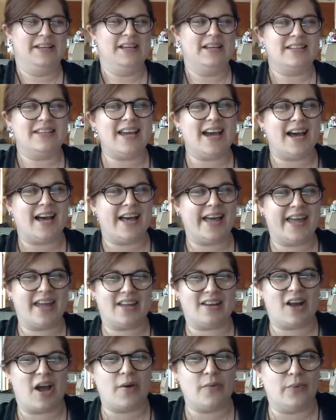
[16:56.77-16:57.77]
Yeah,
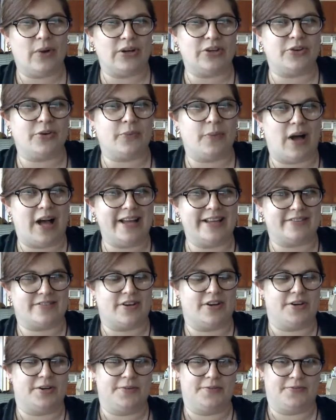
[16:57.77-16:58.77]
Anne, I wonder why it's
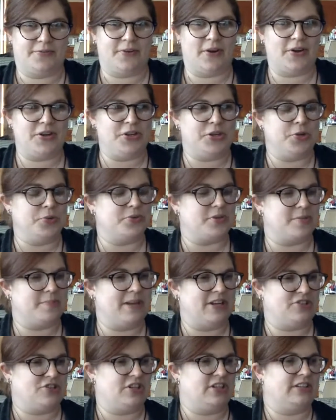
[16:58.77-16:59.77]
harder for you to
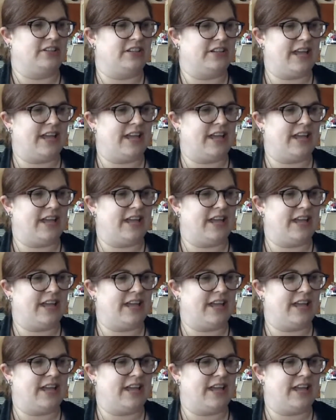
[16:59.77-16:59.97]
mention